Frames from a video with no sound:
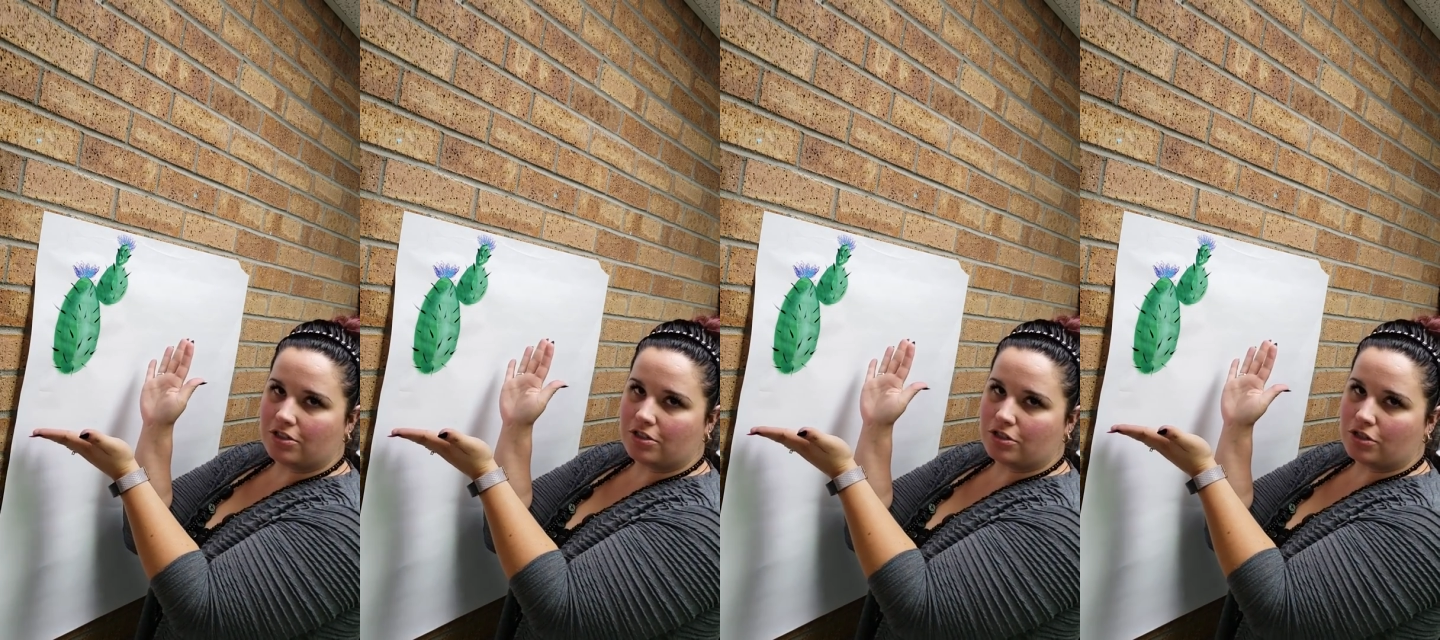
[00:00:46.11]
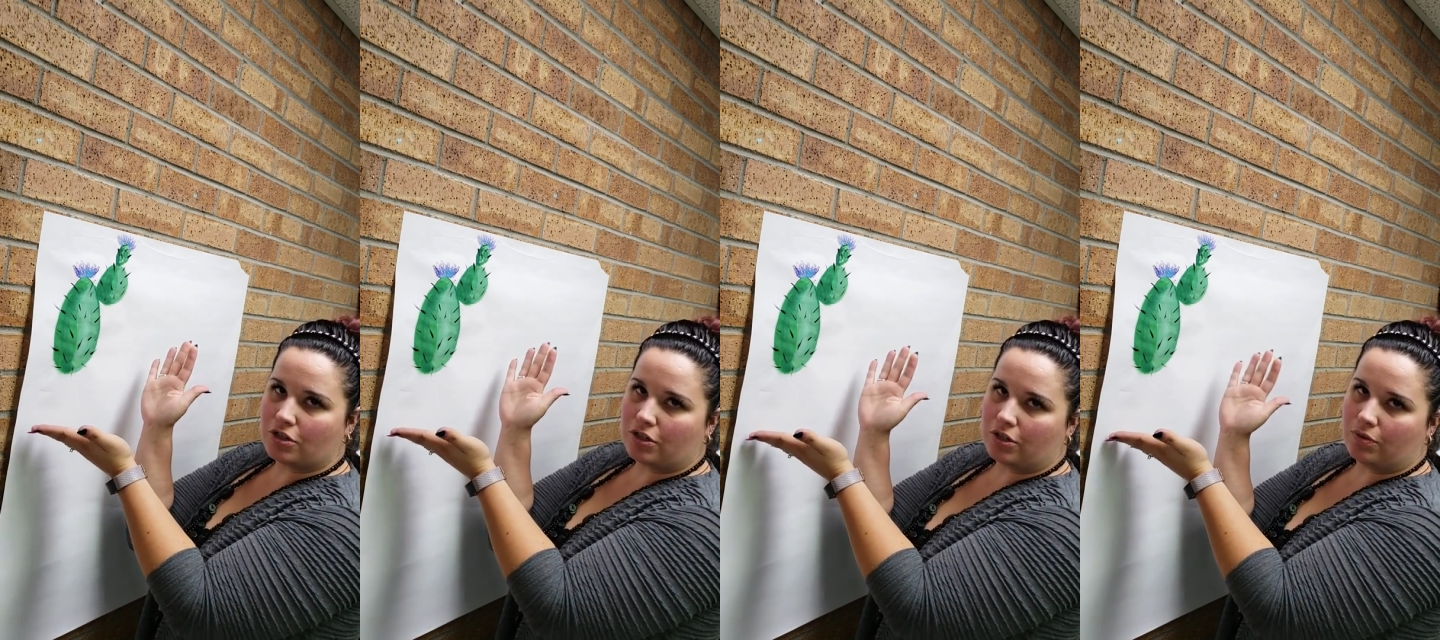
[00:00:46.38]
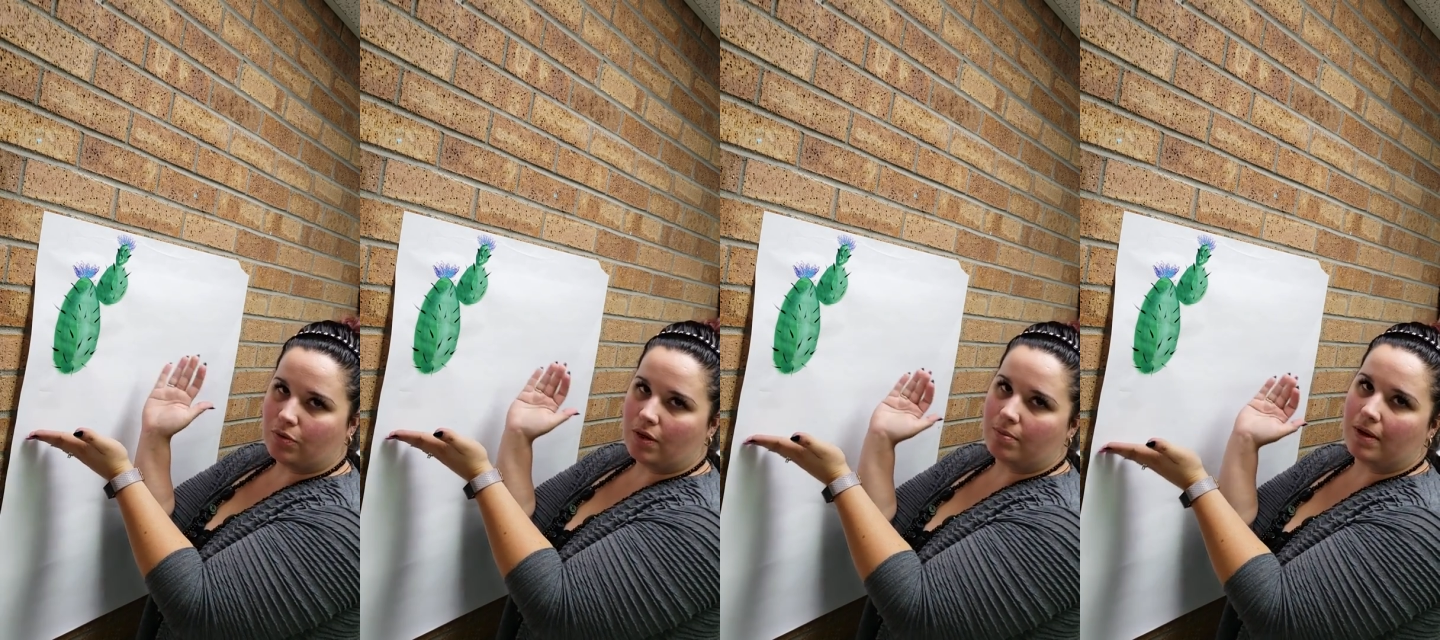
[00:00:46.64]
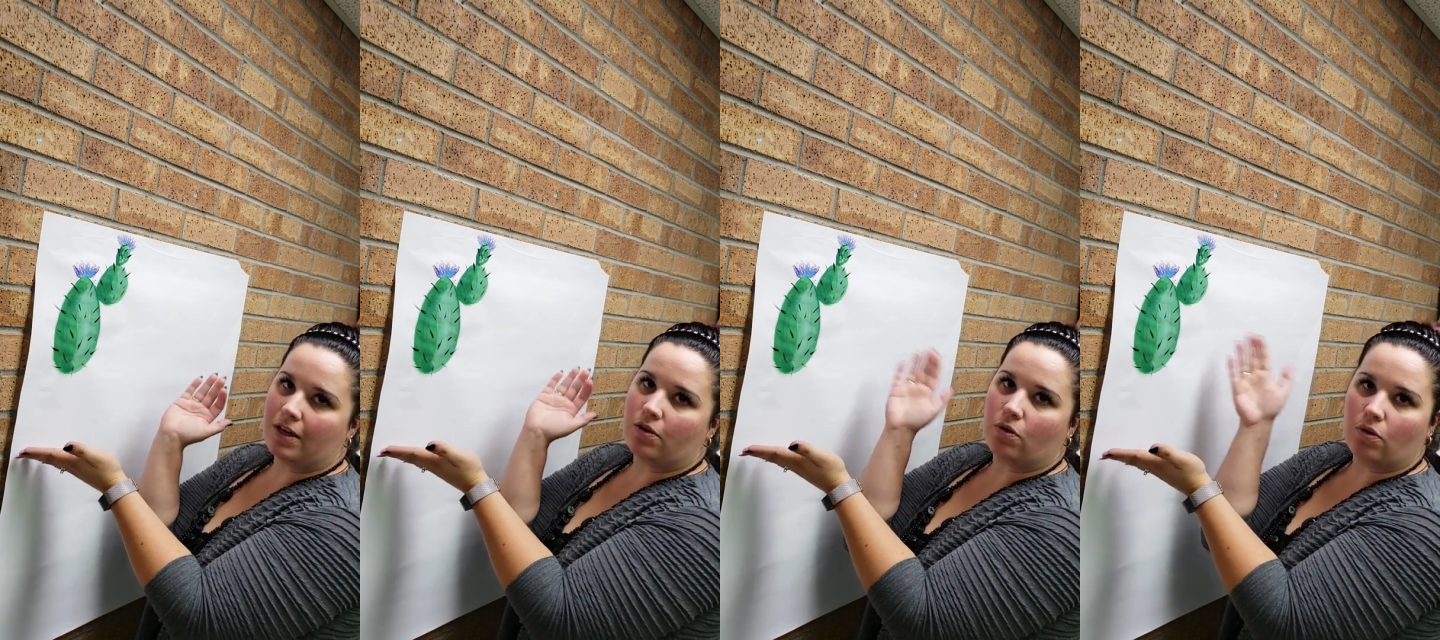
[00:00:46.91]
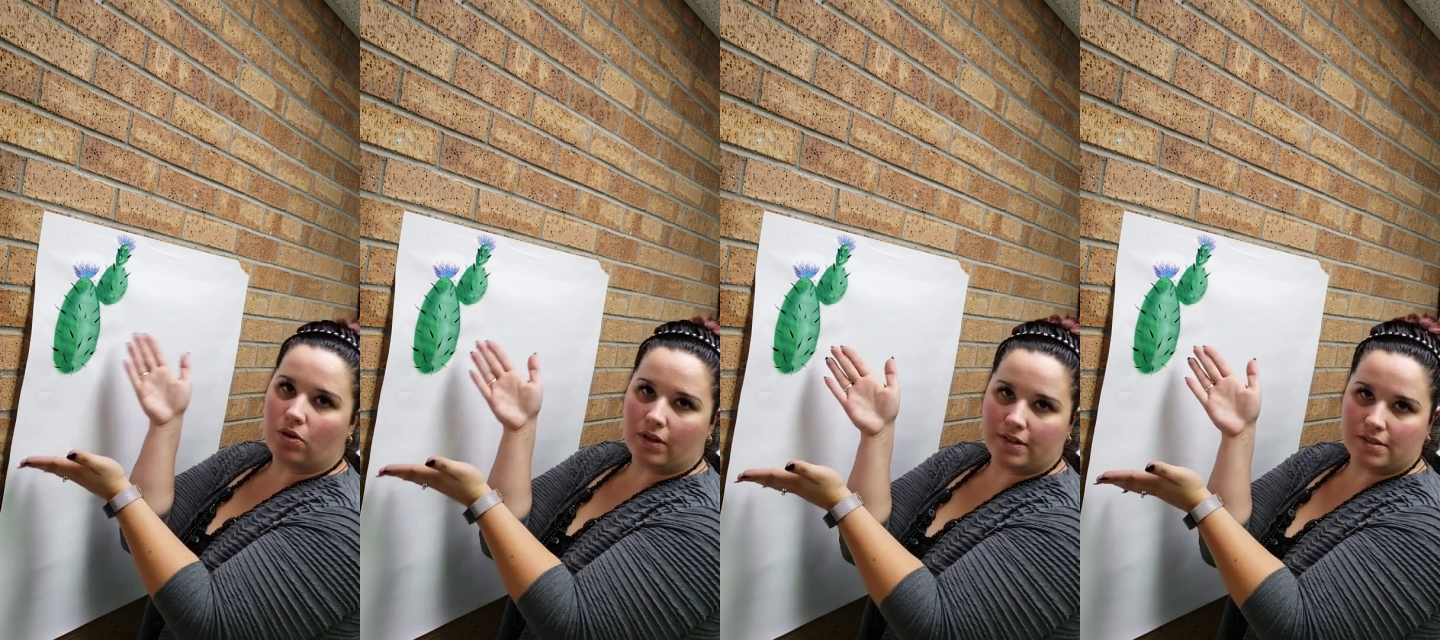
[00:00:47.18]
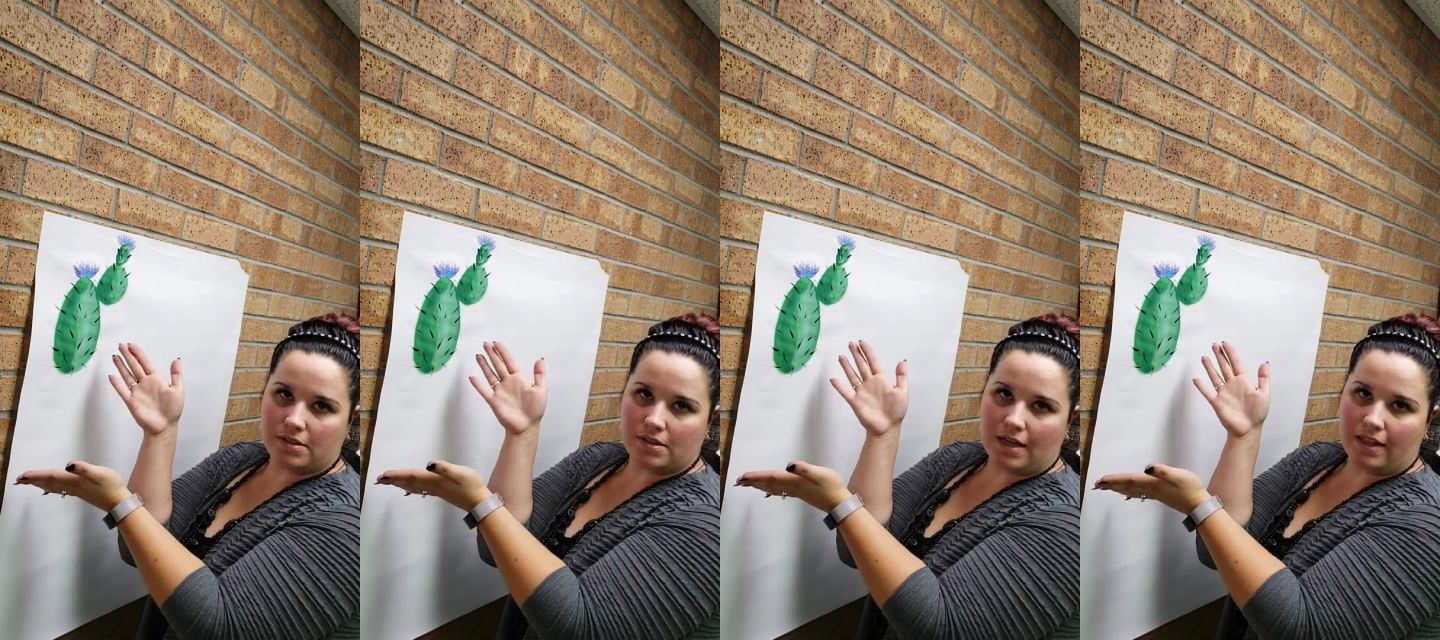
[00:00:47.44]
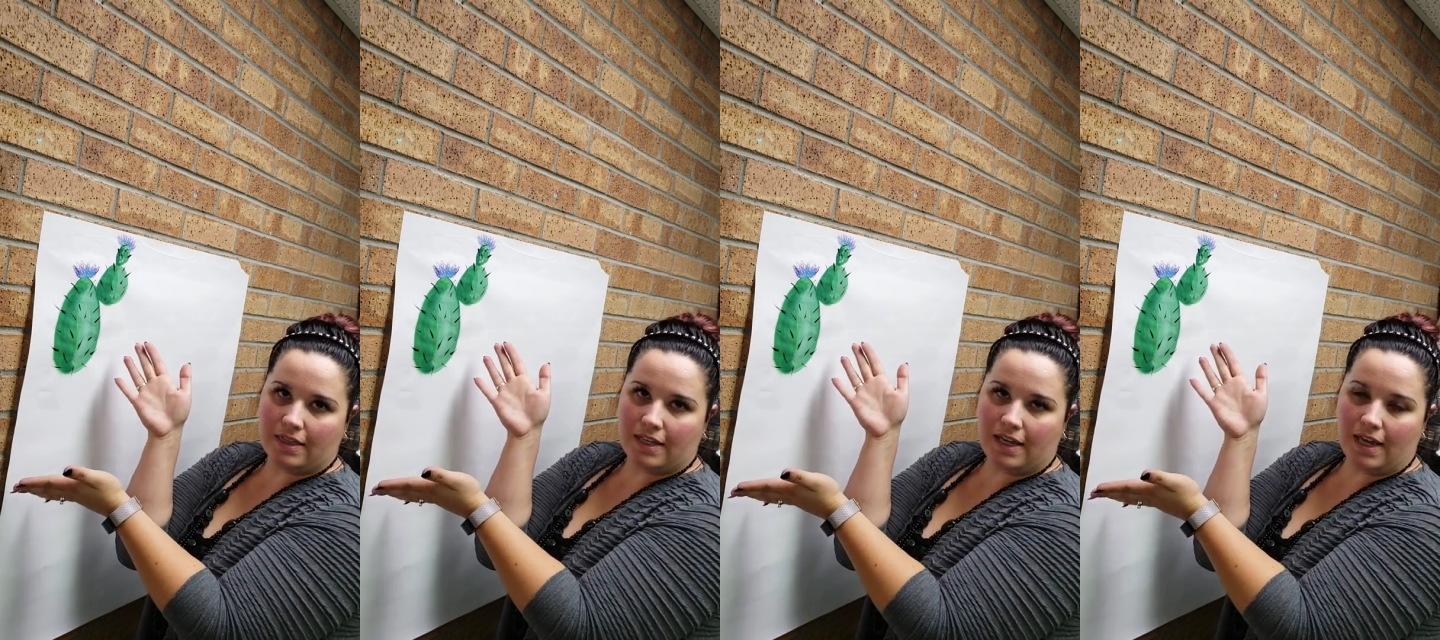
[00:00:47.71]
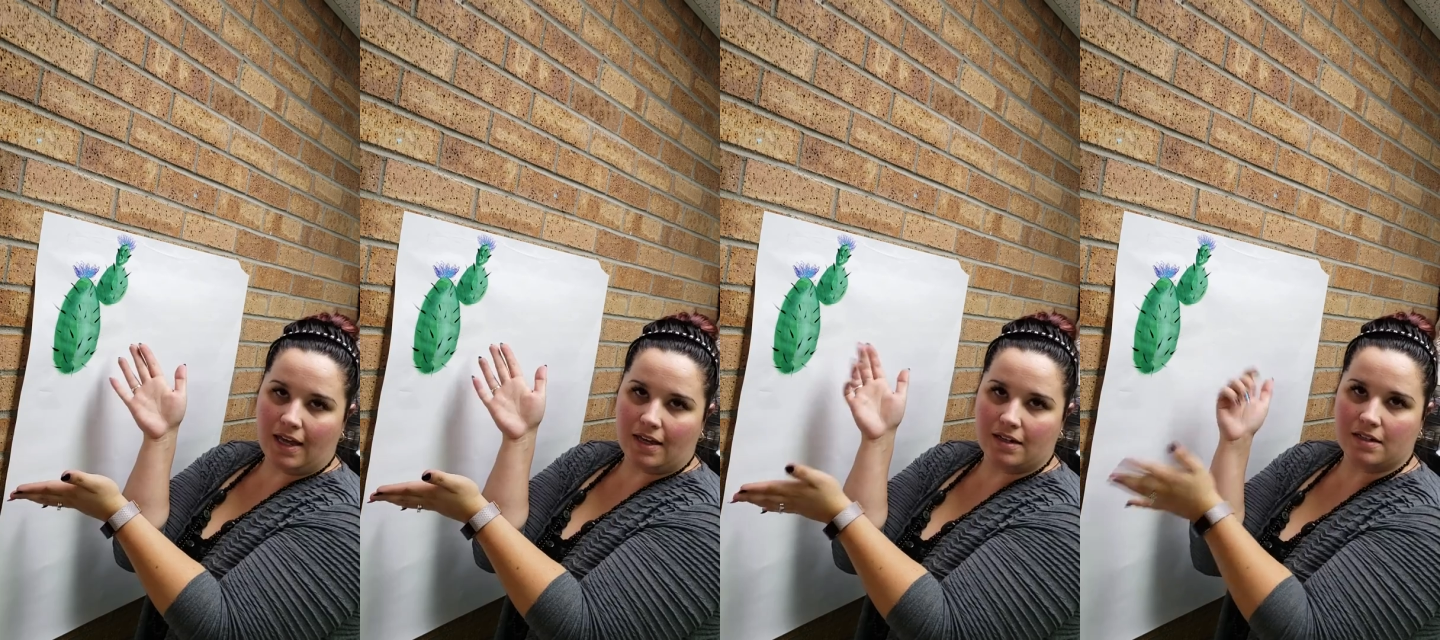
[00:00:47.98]
to show you what my goal is at the
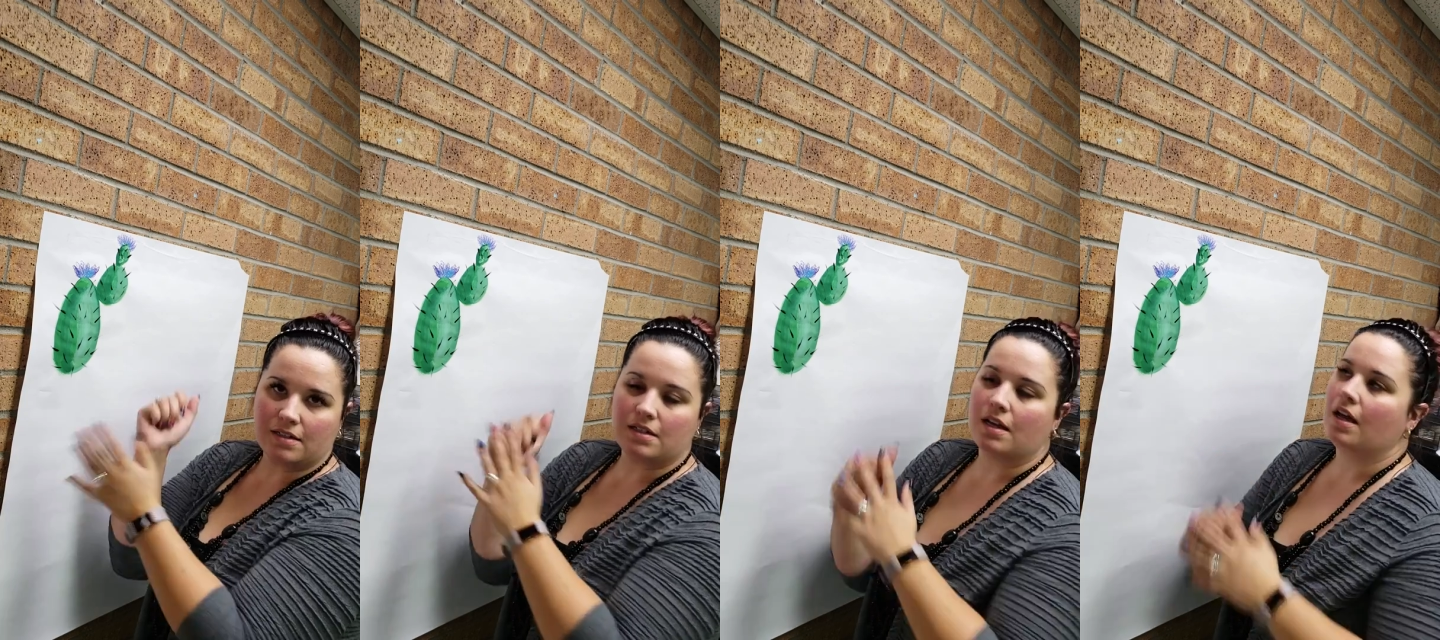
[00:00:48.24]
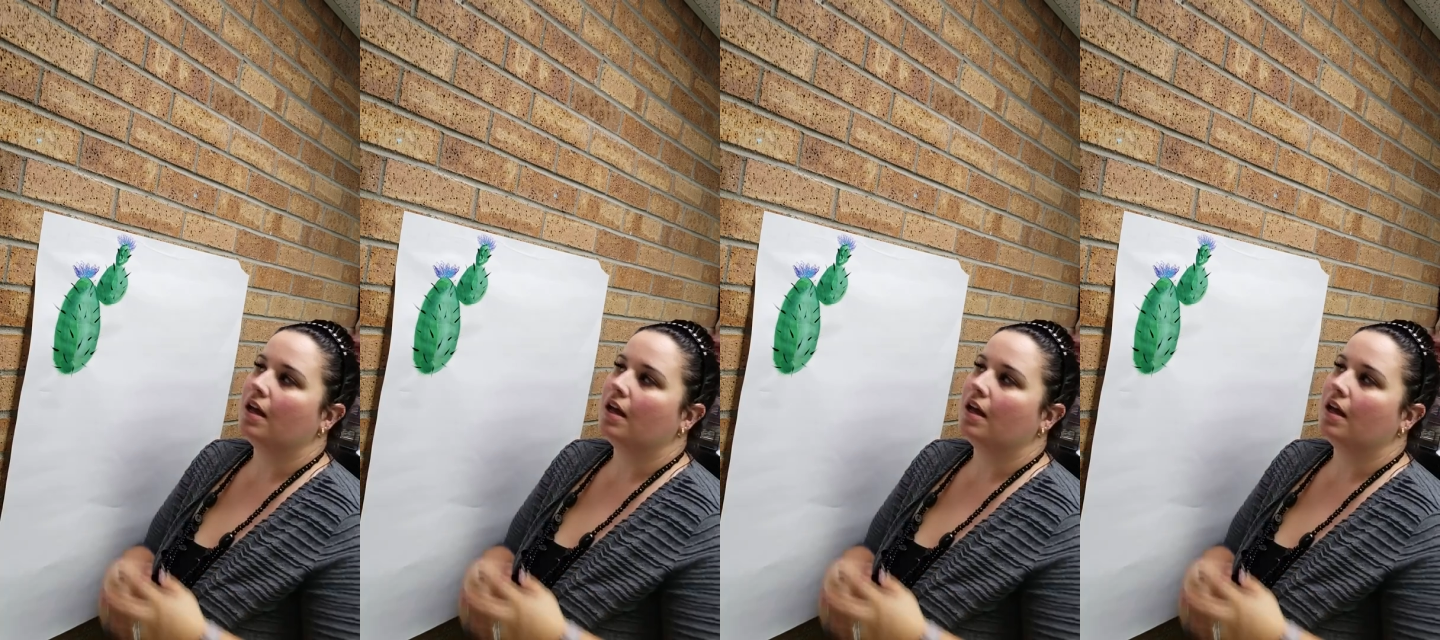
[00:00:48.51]
end.